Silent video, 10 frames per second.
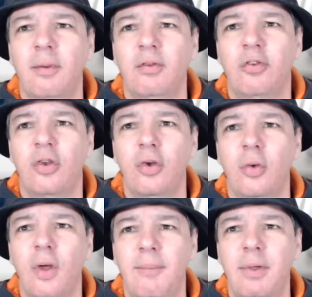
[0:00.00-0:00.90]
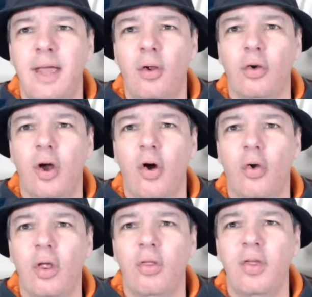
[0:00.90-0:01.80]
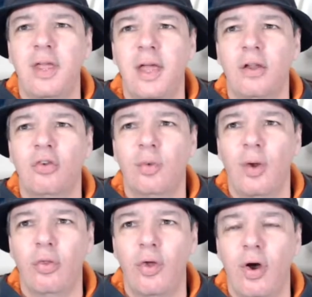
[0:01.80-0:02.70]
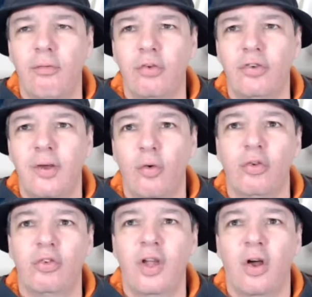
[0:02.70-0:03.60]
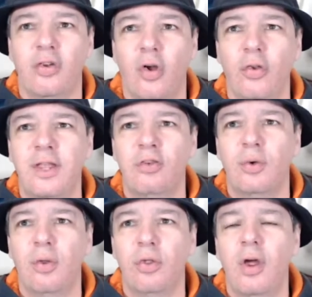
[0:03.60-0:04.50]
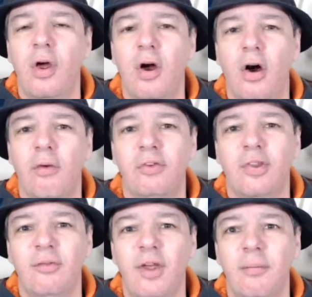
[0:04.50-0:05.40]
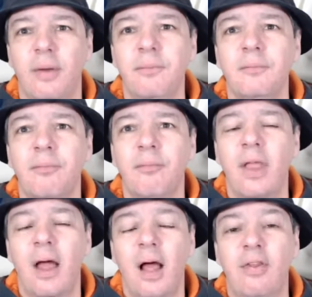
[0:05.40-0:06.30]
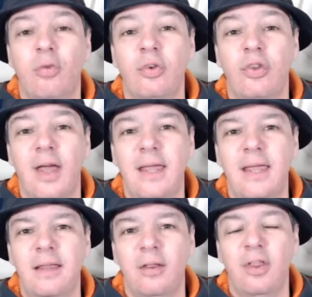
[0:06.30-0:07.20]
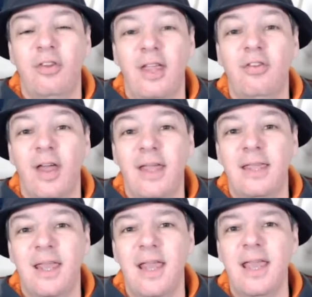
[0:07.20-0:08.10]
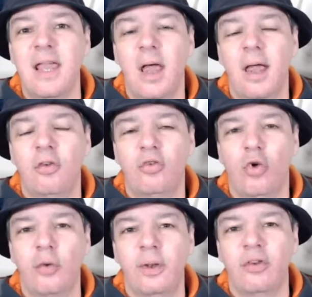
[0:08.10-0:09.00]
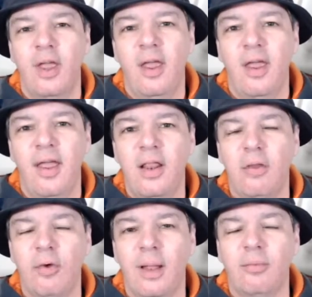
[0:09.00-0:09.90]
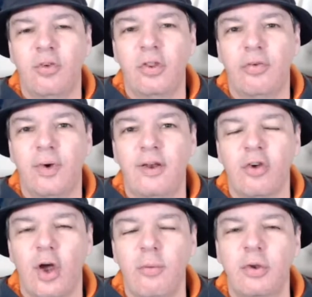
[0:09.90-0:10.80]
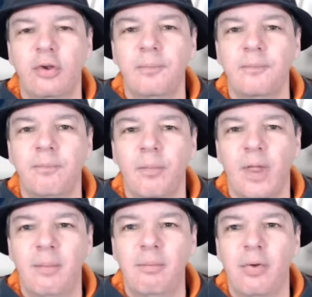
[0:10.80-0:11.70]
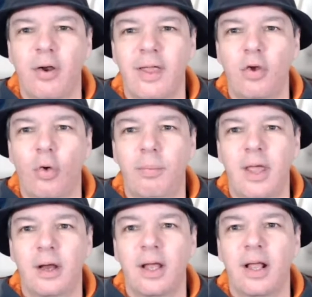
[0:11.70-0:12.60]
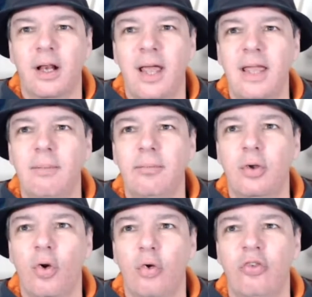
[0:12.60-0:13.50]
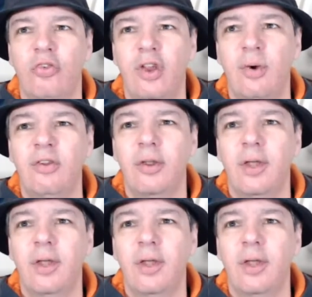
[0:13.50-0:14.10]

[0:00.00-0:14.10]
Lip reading: to be held on the 12th of September, or to start on the 12th of September. This is a key tournament in the run-up to the French Open, and part of that European clay court series.